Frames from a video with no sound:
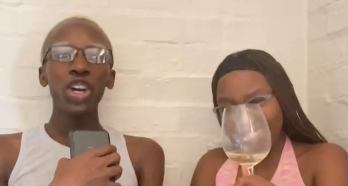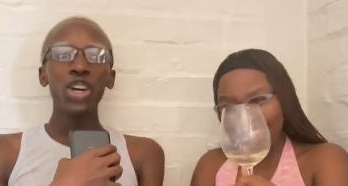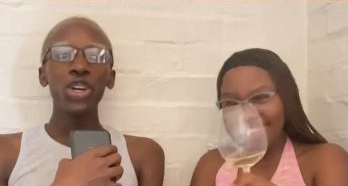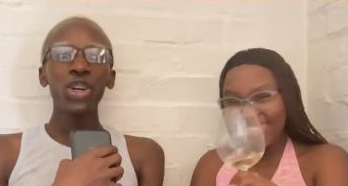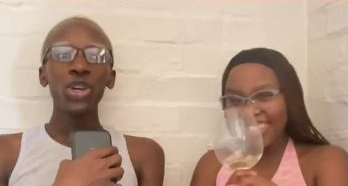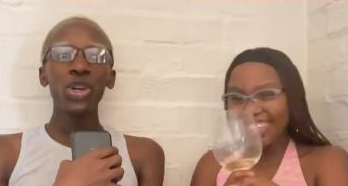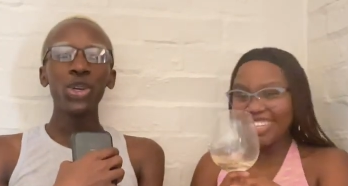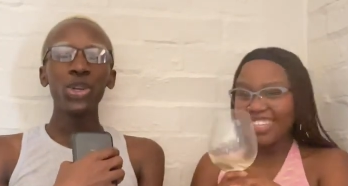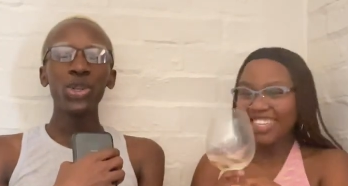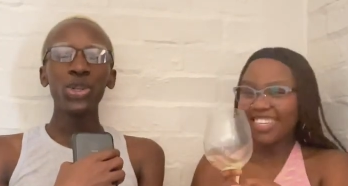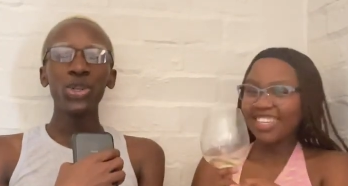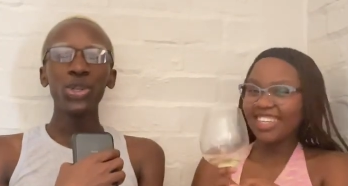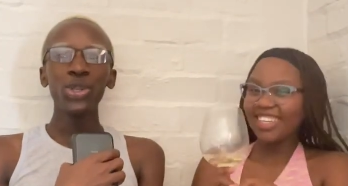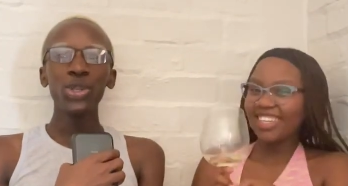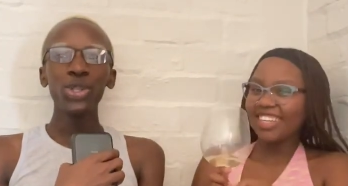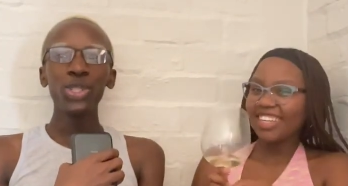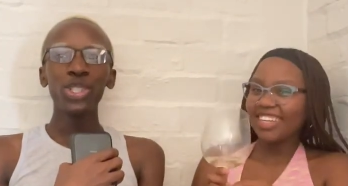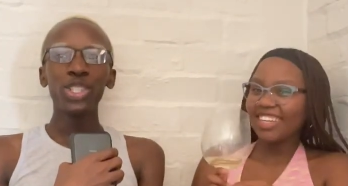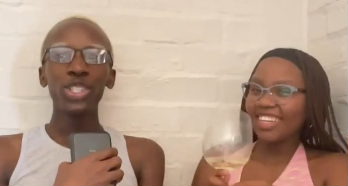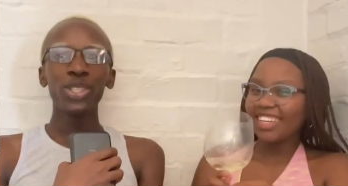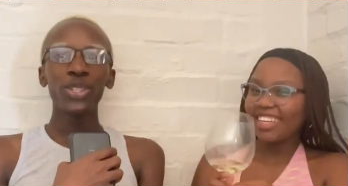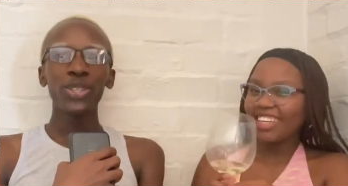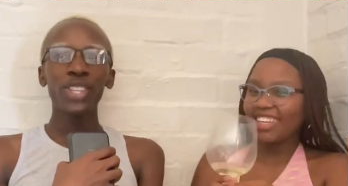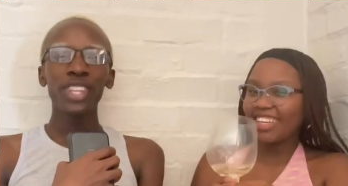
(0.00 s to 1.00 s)
Speaker 1: Who do
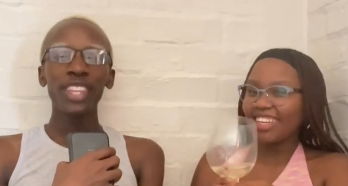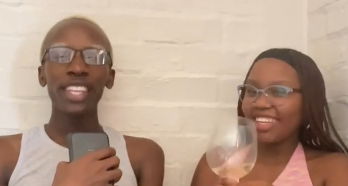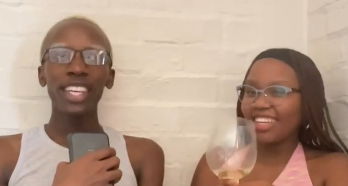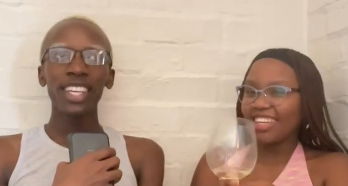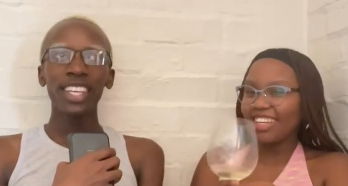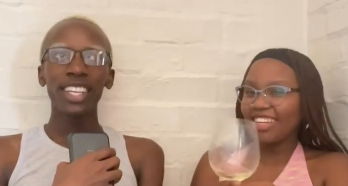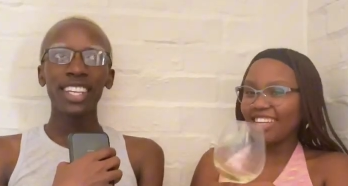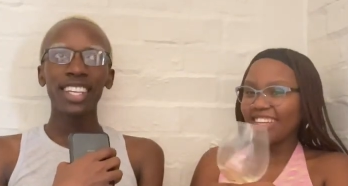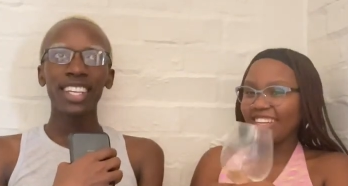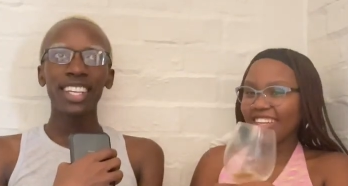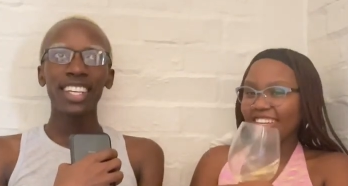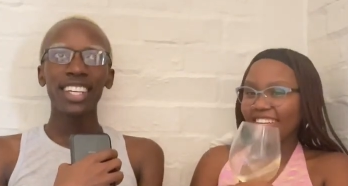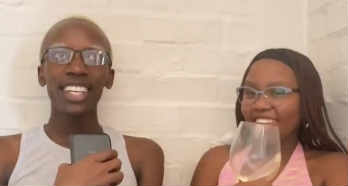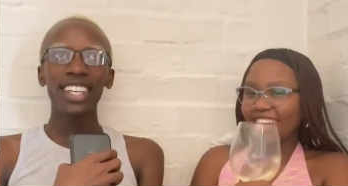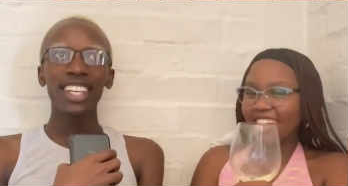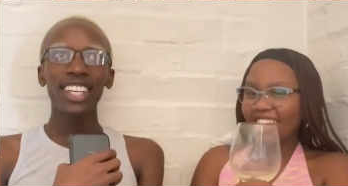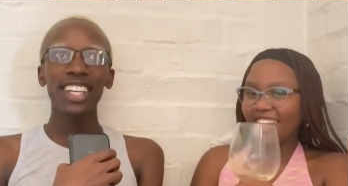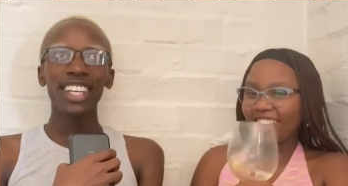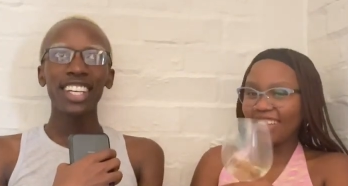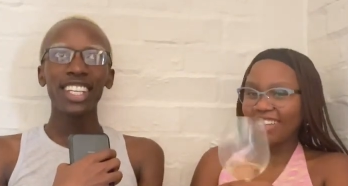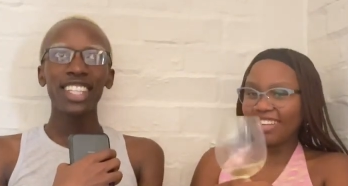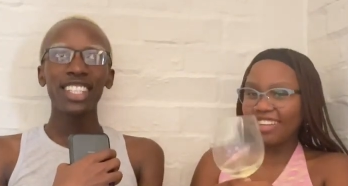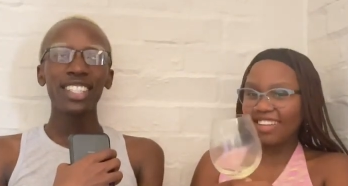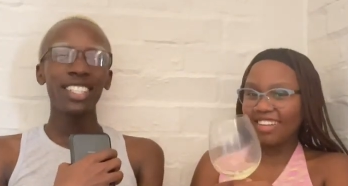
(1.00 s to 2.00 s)
you think
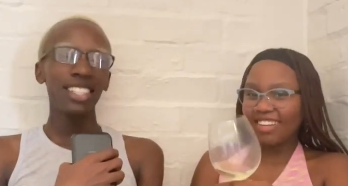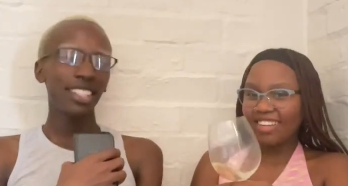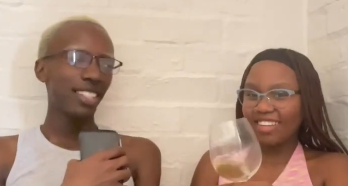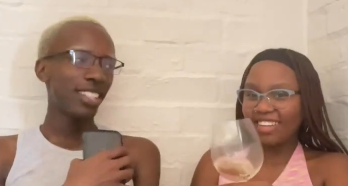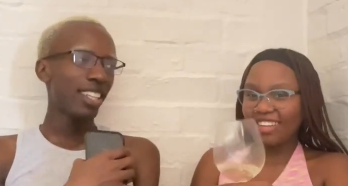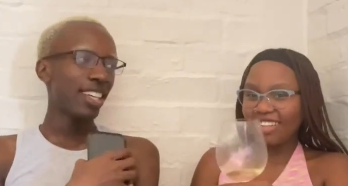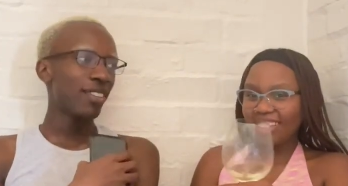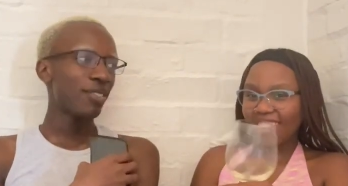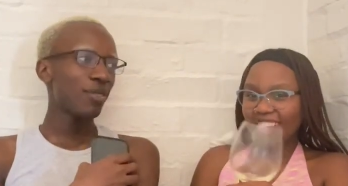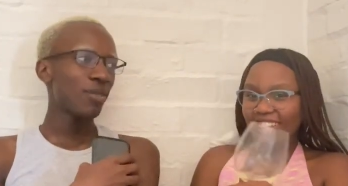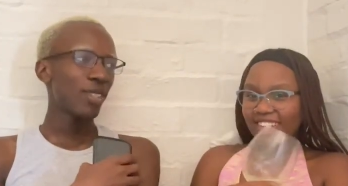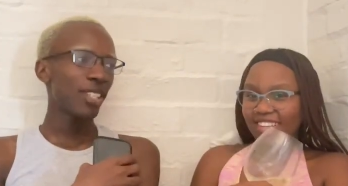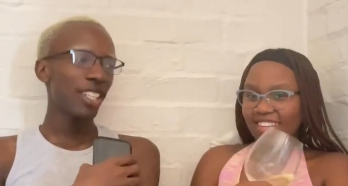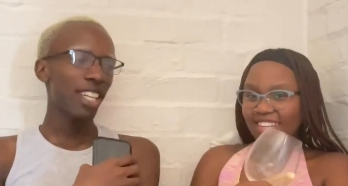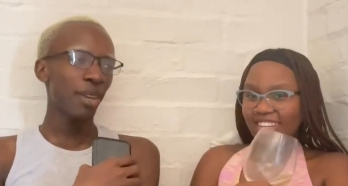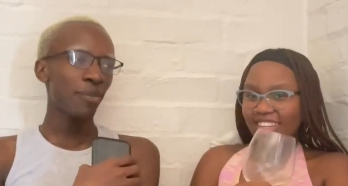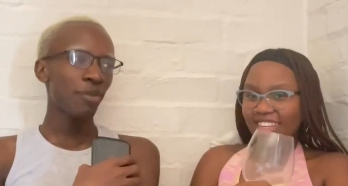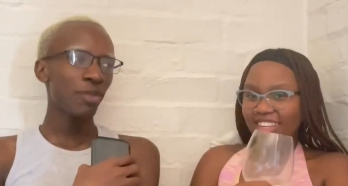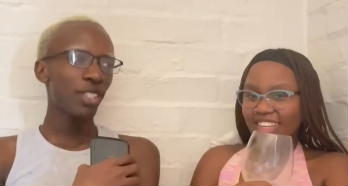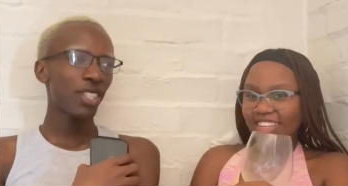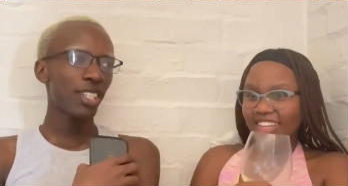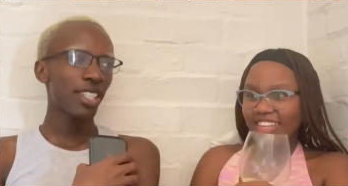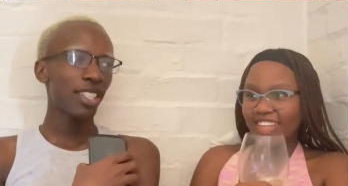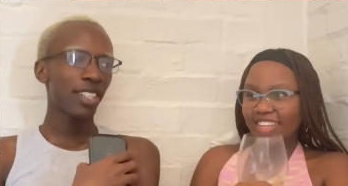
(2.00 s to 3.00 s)
deserves
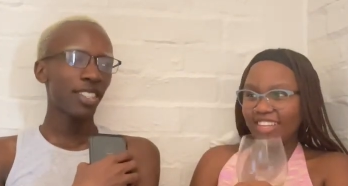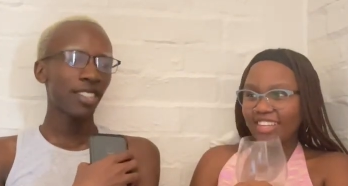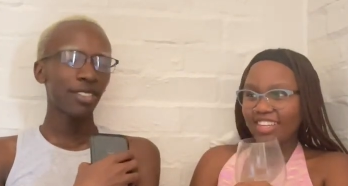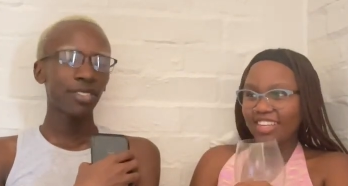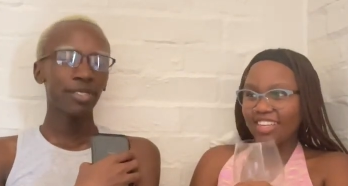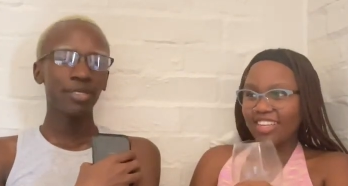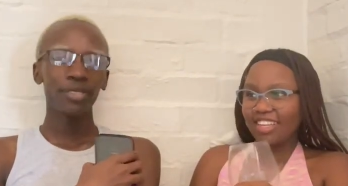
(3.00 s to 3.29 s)
redemption?